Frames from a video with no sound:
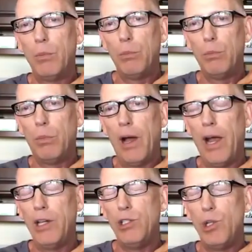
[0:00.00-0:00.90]

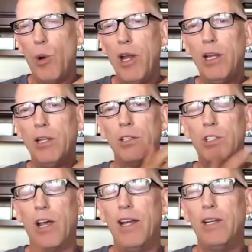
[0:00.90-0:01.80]
by joining the
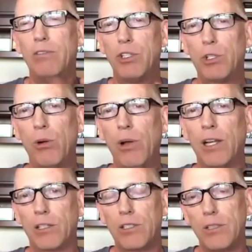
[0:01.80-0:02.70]
side of his
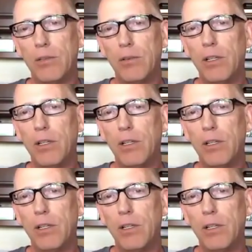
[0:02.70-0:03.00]
critics.